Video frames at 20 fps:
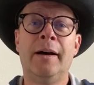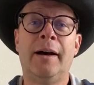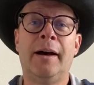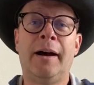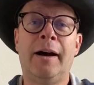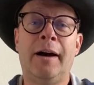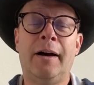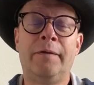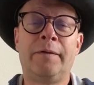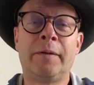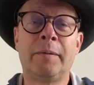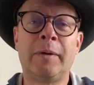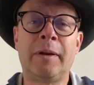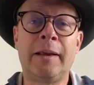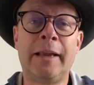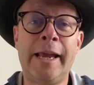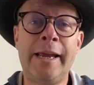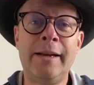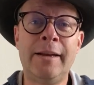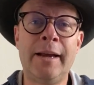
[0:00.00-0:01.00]
from the
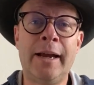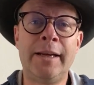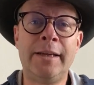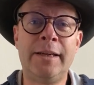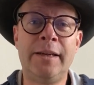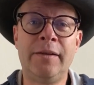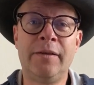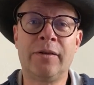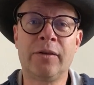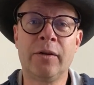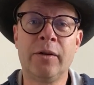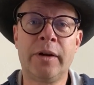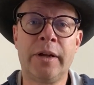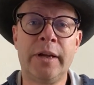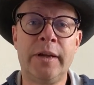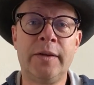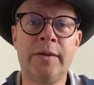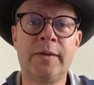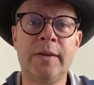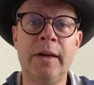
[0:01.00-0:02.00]
late
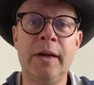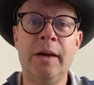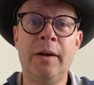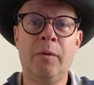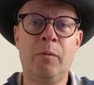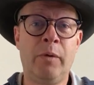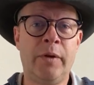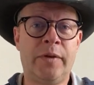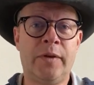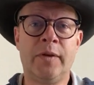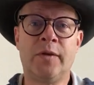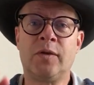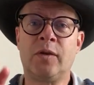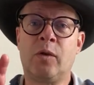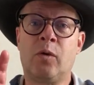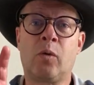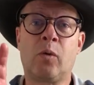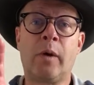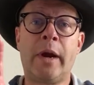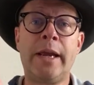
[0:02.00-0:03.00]
1930s with this
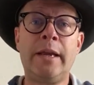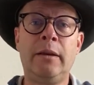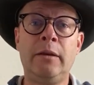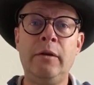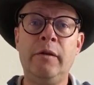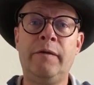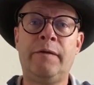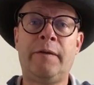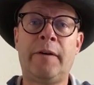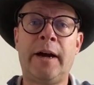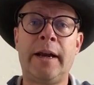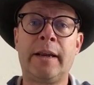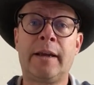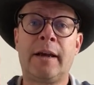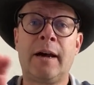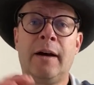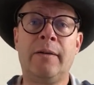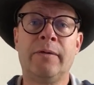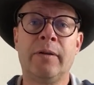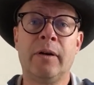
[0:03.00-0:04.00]
great Lou Fine
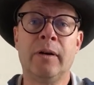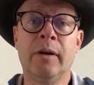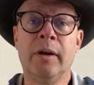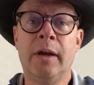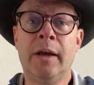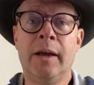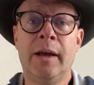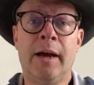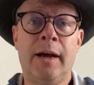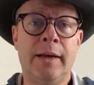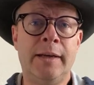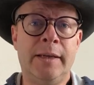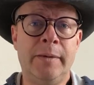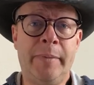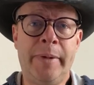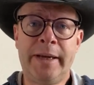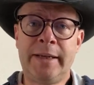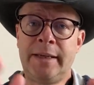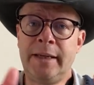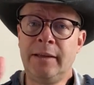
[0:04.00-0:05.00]
cover
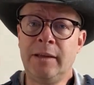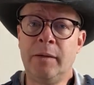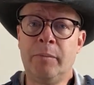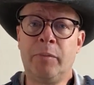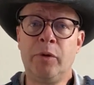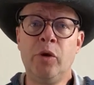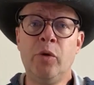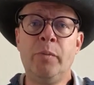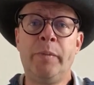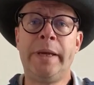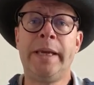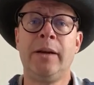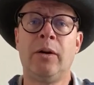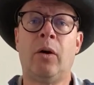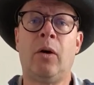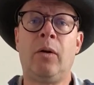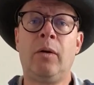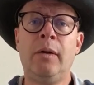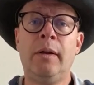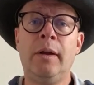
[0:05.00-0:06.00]
depicting the Blue
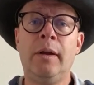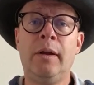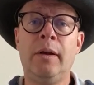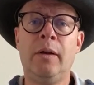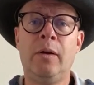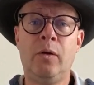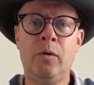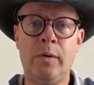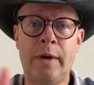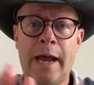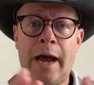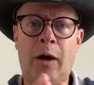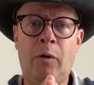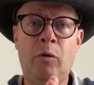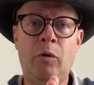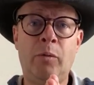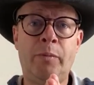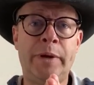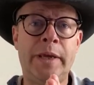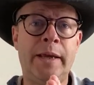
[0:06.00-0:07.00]
Beetle, who now
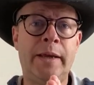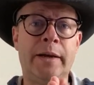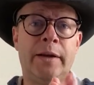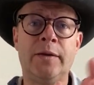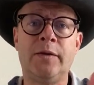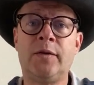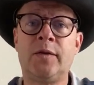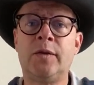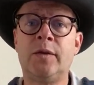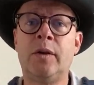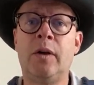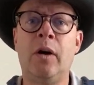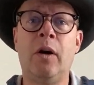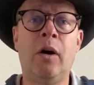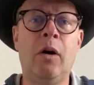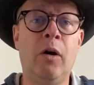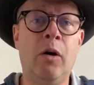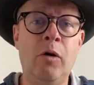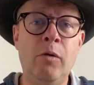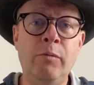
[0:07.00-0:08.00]
will be in his
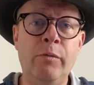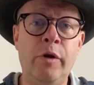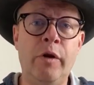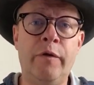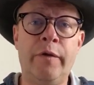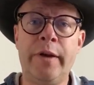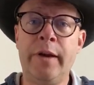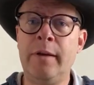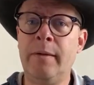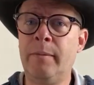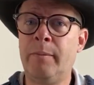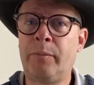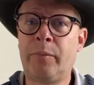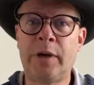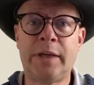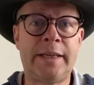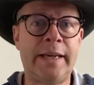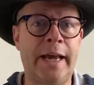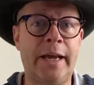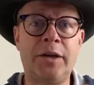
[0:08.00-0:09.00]
own movie,
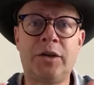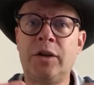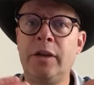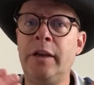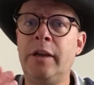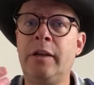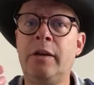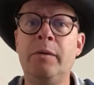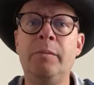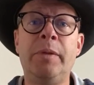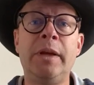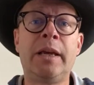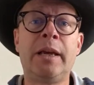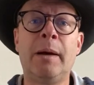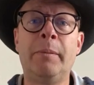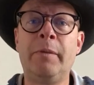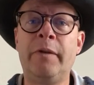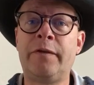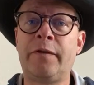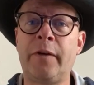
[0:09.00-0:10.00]
potentially could
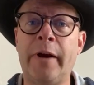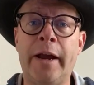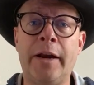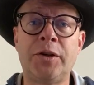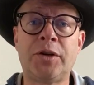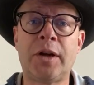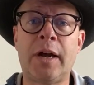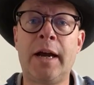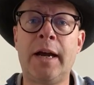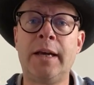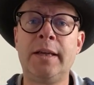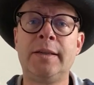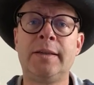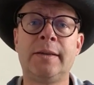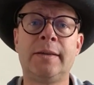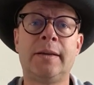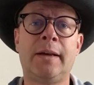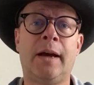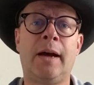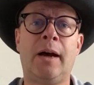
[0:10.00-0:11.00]
become a
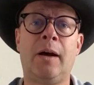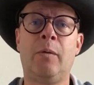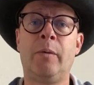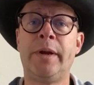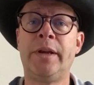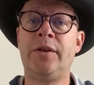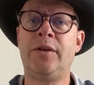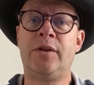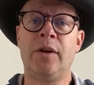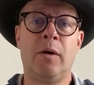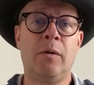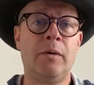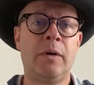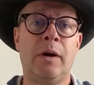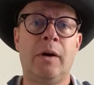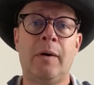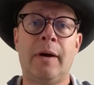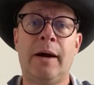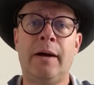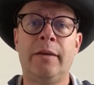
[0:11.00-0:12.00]
franchise. We don't
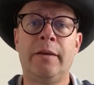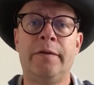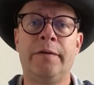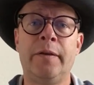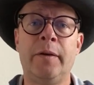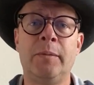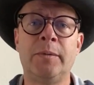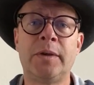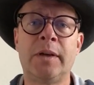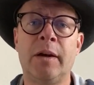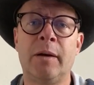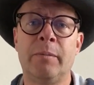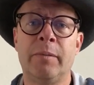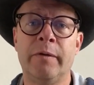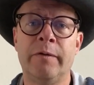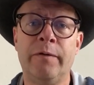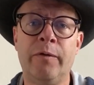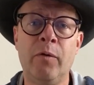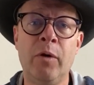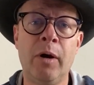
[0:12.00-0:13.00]
know how the film's going to
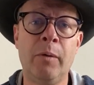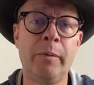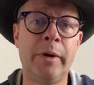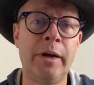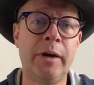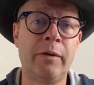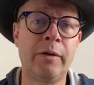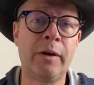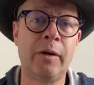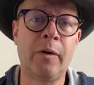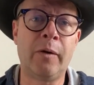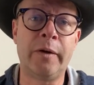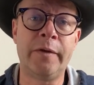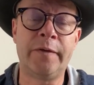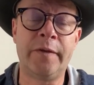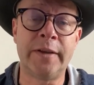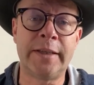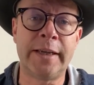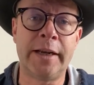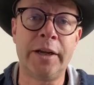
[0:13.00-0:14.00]
perform. We don't know
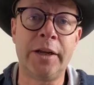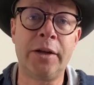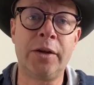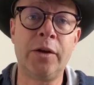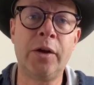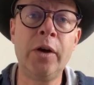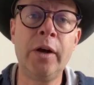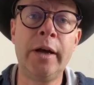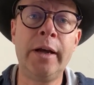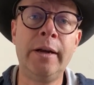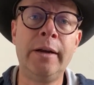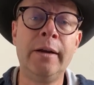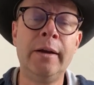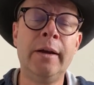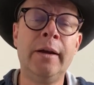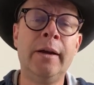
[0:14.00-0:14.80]
if it's any good.